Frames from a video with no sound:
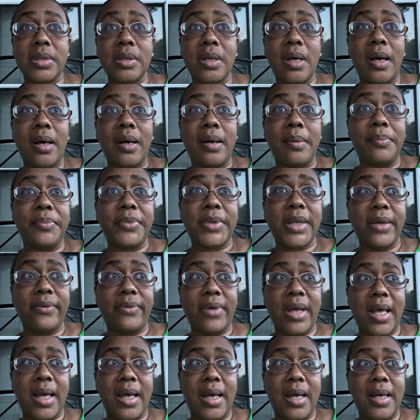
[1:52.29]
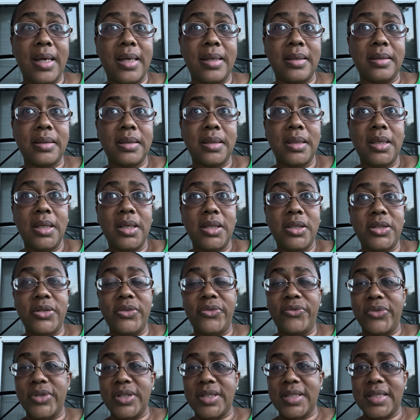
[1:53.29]
Um, they've had
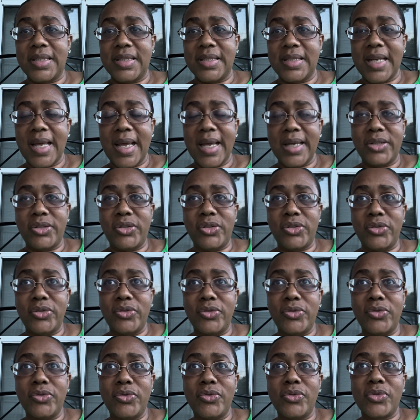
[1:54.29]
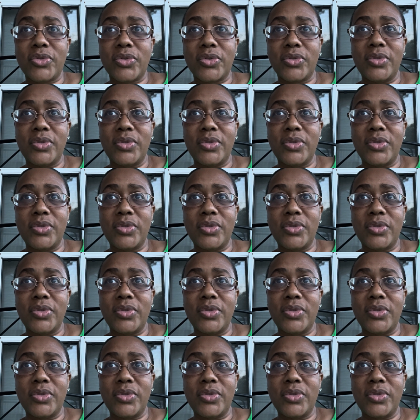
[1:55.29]
different statues